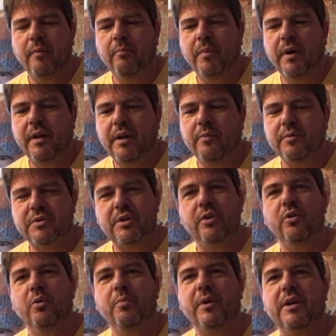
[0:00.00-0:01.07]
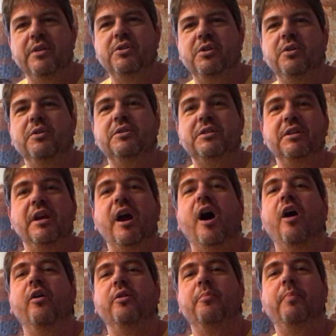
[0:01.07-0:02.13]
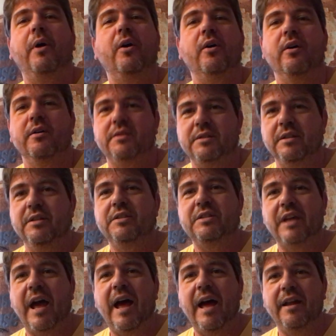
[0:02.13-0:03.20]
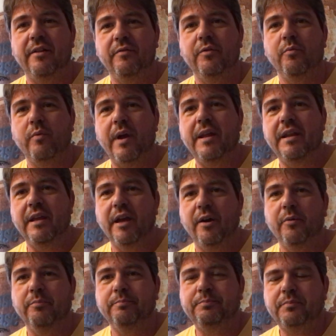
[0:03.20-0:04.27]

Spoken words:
But it was cool because you could see all the parts inside of the radio.